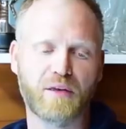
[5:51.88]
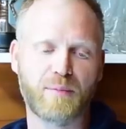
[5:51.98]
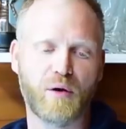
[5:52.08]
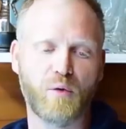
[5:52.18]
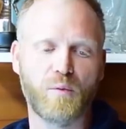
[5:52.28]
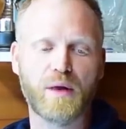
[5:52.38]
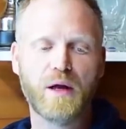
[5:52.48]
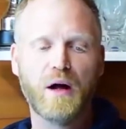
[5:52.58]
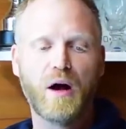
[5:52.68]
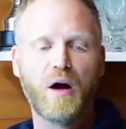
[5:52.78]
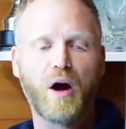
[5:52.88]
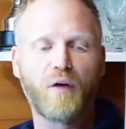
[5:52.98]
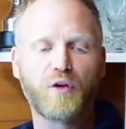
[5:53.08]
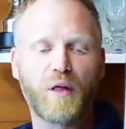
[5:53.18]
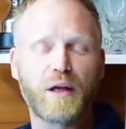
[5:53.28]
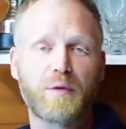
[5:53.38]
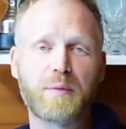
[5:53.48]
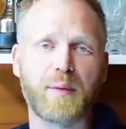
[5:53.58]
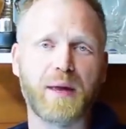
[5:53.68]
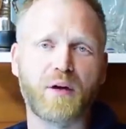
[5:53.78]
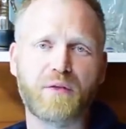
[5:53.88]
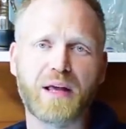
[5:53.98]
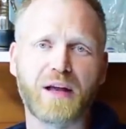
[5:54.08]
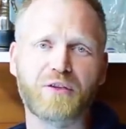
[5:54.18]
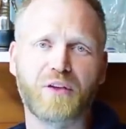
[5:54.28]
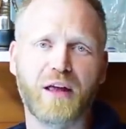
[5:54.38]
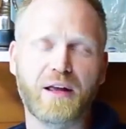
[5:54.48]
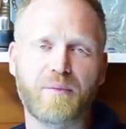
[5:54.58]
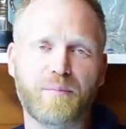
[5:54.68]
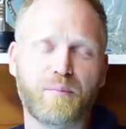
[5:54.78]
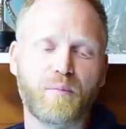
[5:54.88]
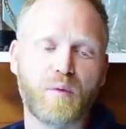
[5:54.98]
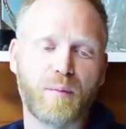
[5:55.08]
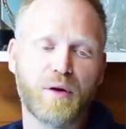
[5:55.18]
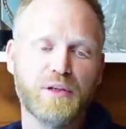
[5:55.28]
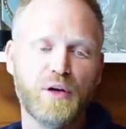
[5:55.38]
up the end of the pole. I've got a gripper bead on the elastic by